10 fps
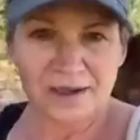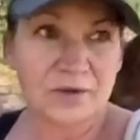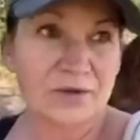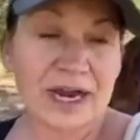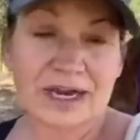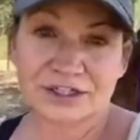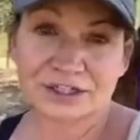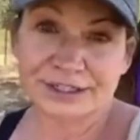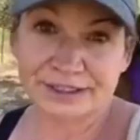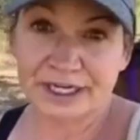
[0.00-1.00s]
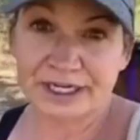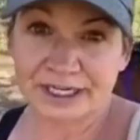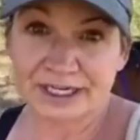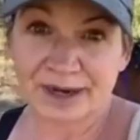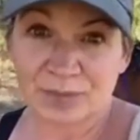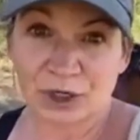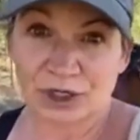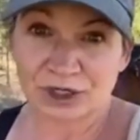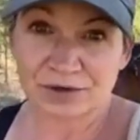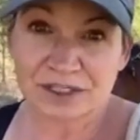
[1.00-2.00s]
We're actually lucky that I
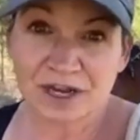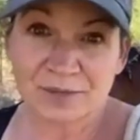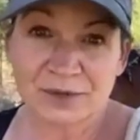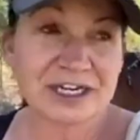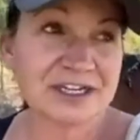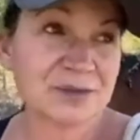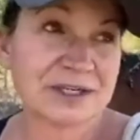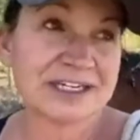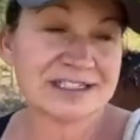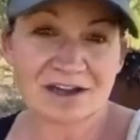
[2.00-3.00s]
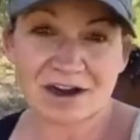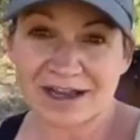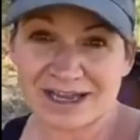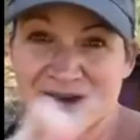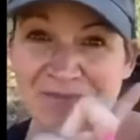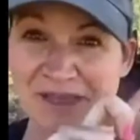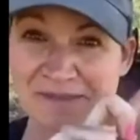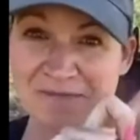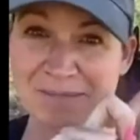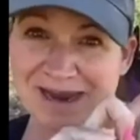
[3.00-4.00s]
put clothes on, because when I saw him
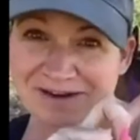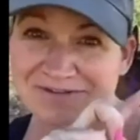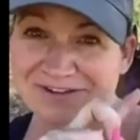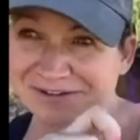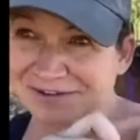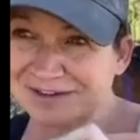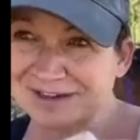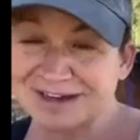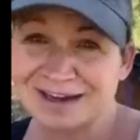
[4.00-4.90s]
in the back field,